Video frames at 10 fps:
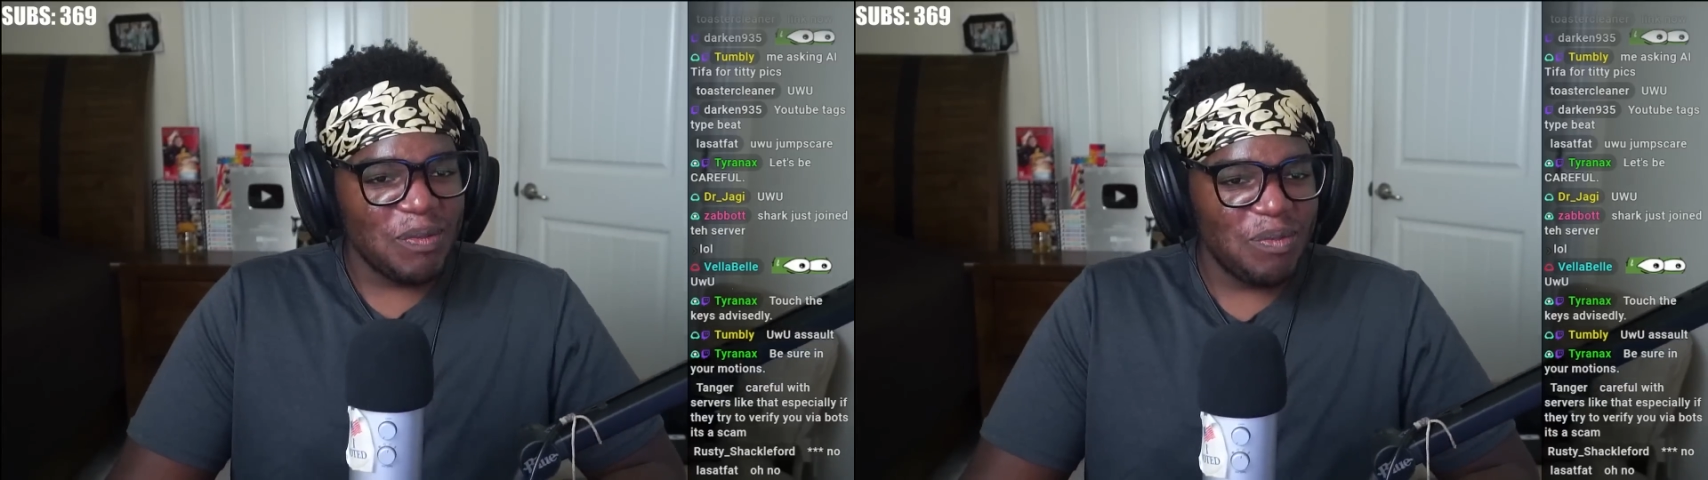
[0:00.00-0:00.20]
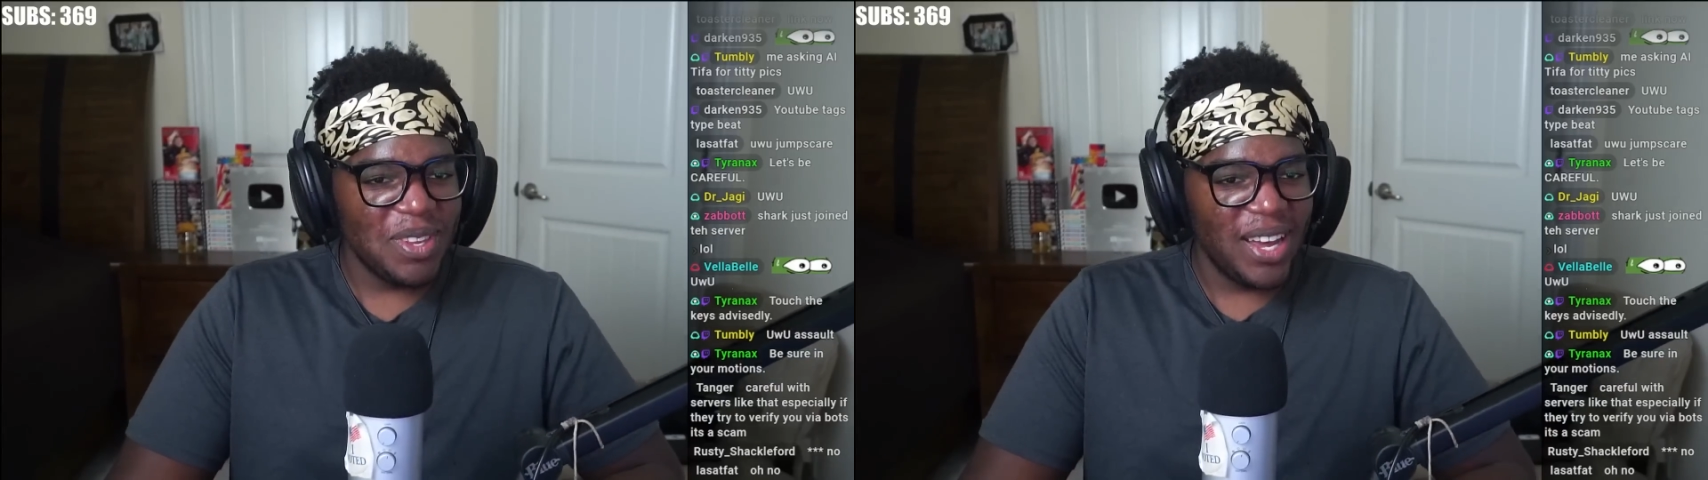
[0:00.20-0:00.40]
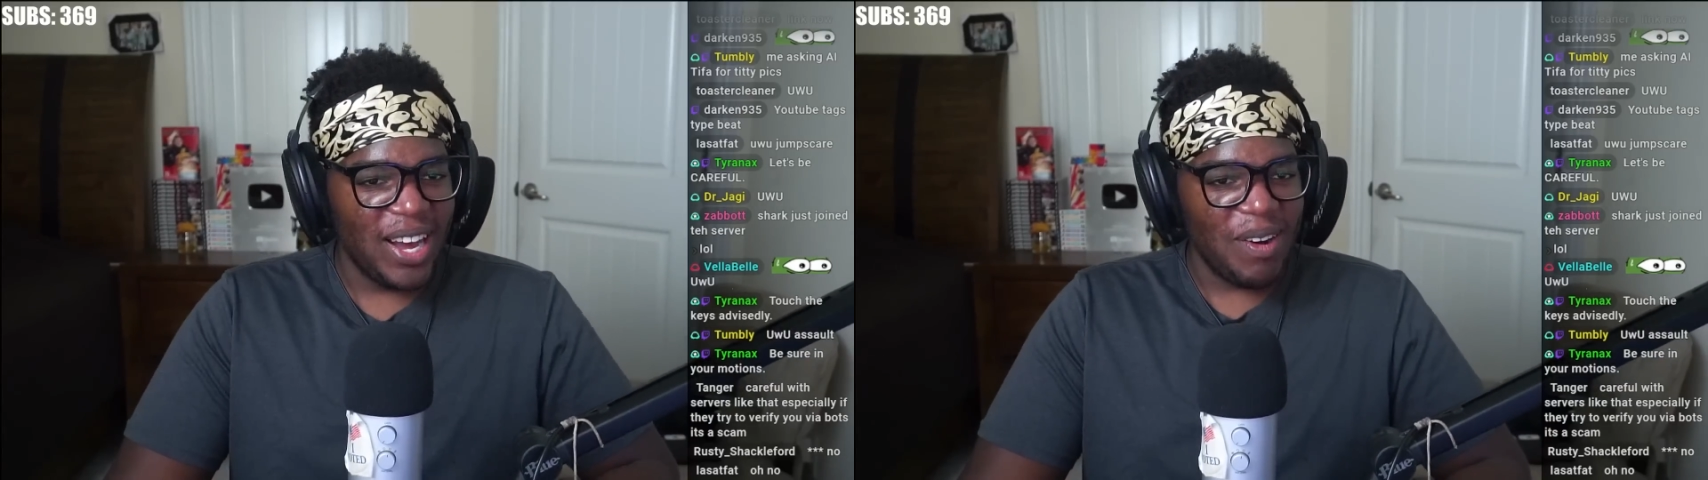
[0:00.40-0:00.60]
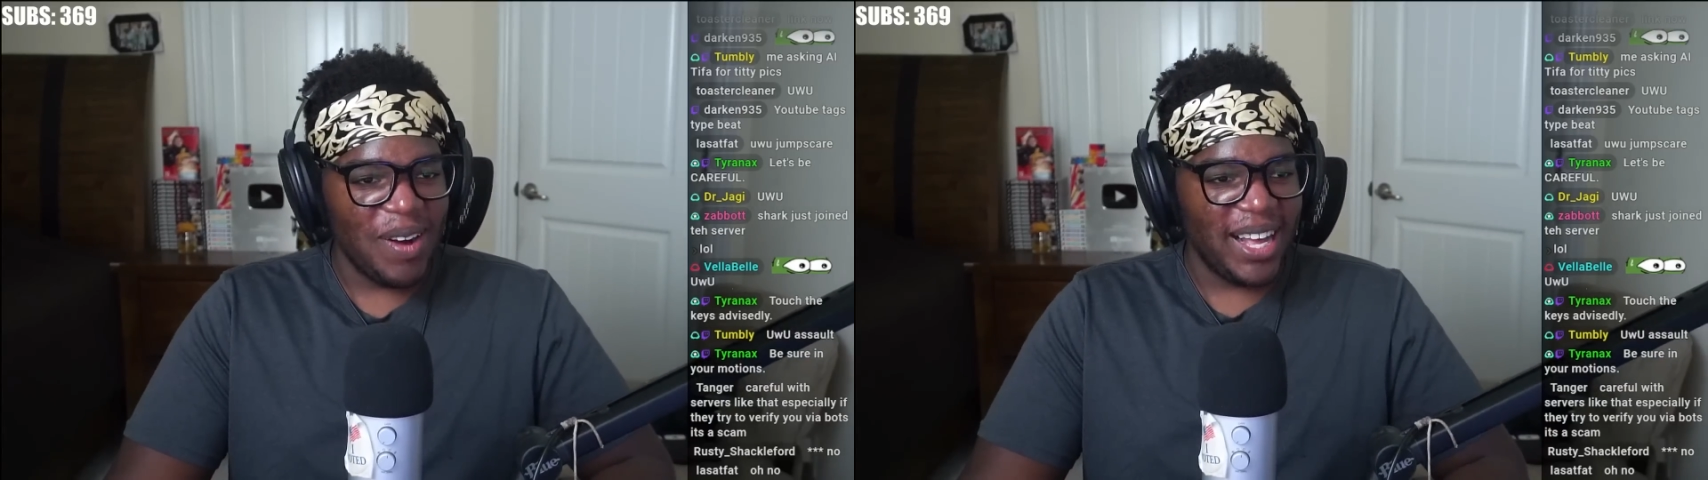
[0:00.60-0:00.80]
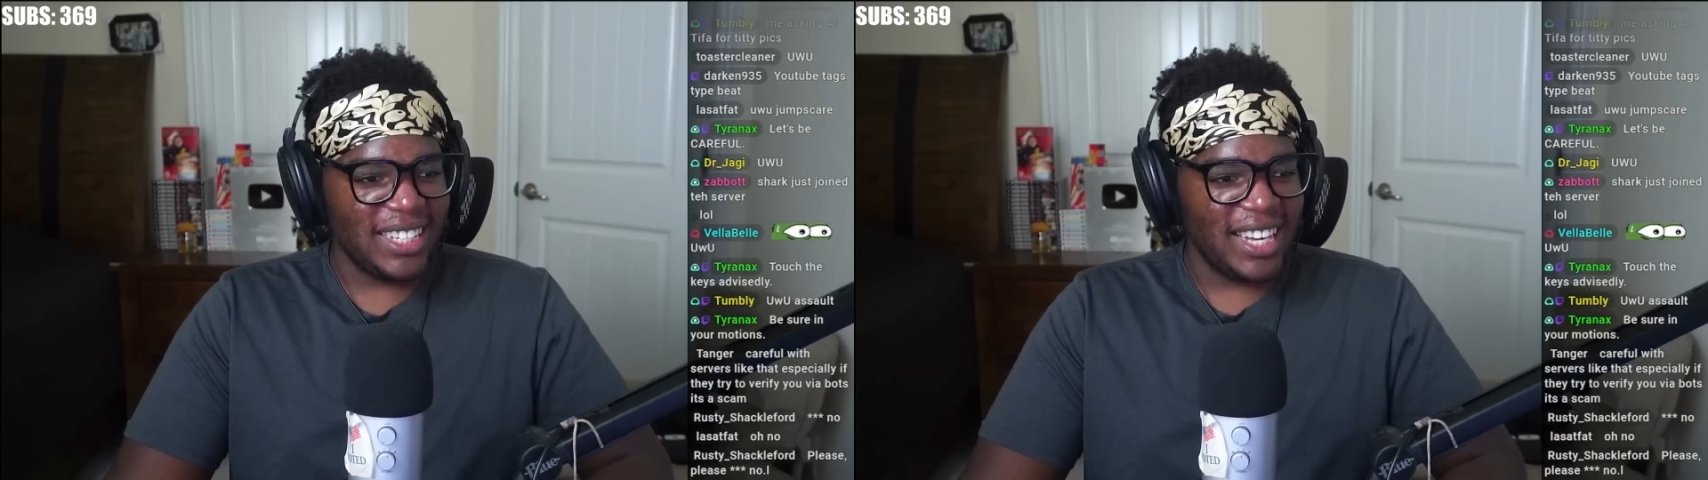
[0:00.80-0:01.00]
No,
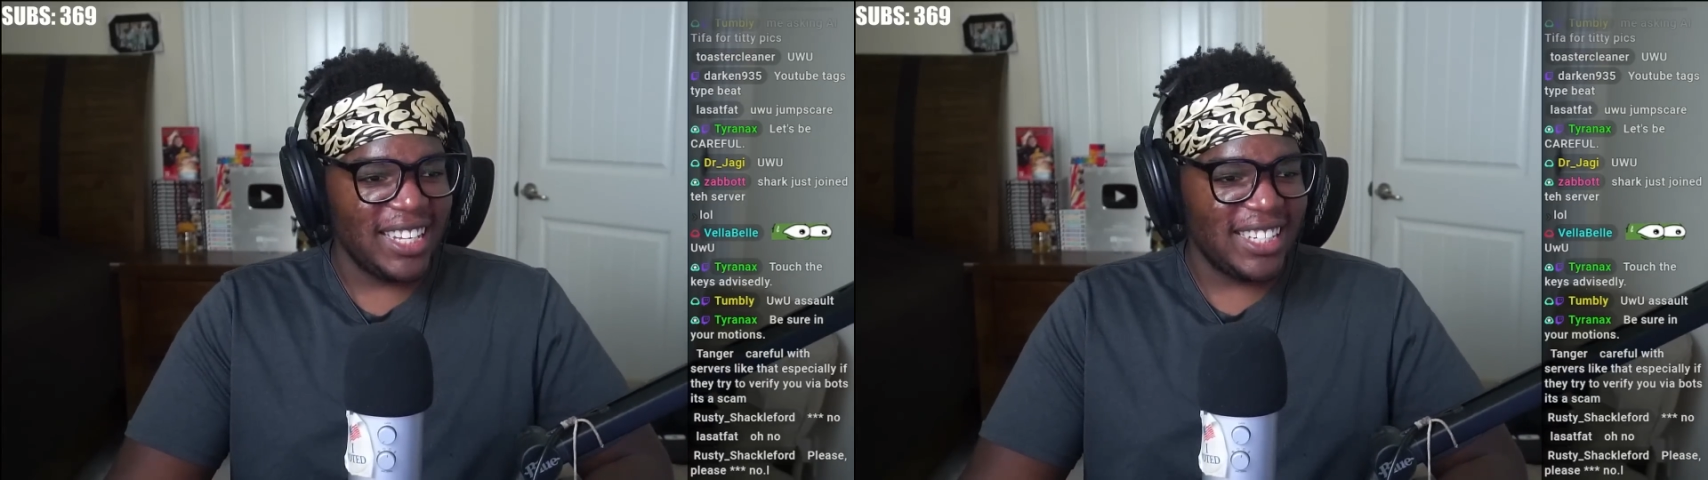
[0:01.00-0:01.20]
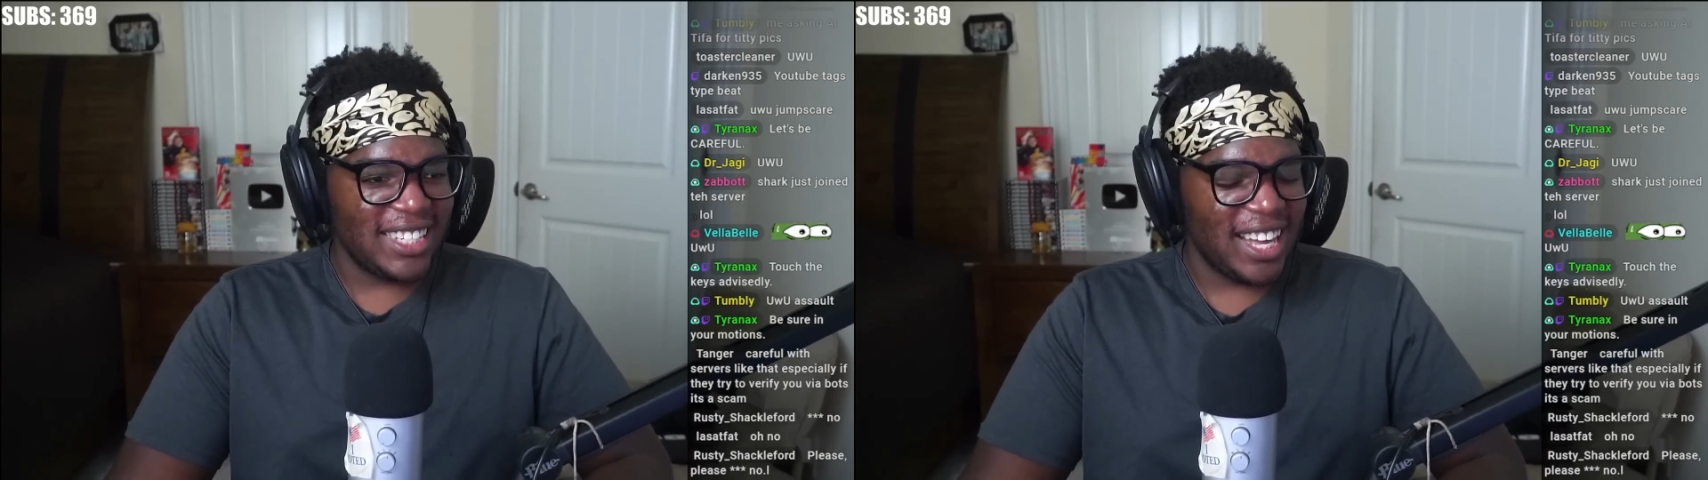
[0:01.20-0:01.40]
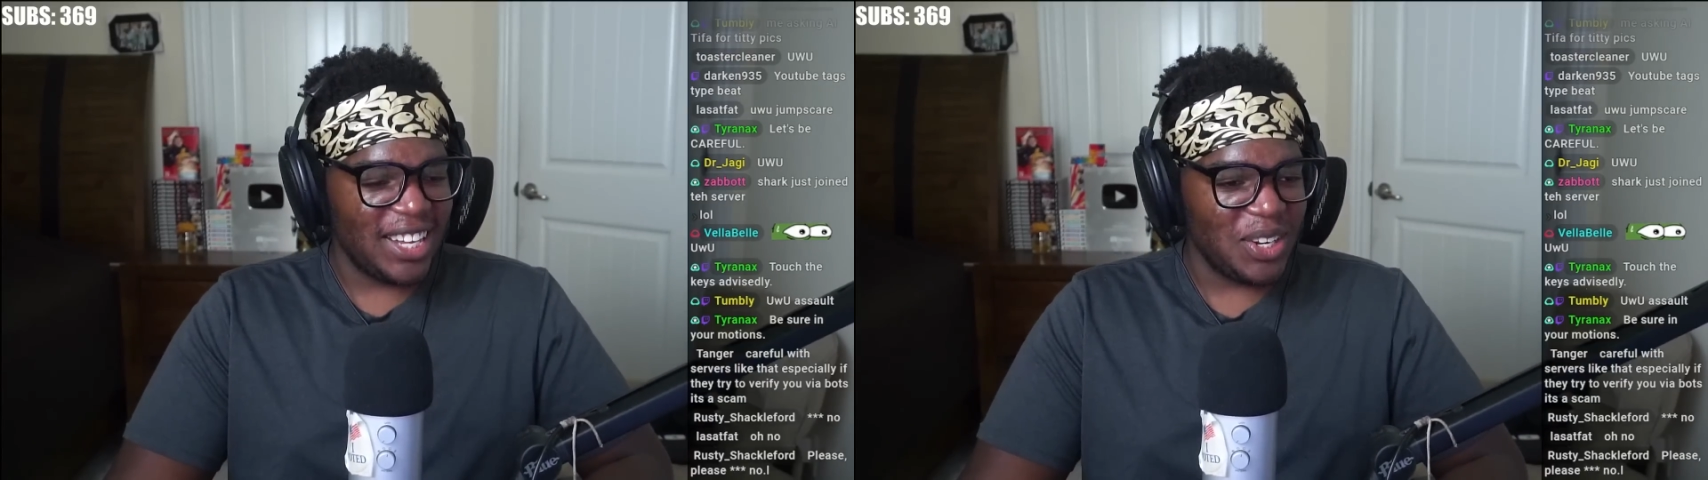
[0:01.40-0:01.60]
I, I just got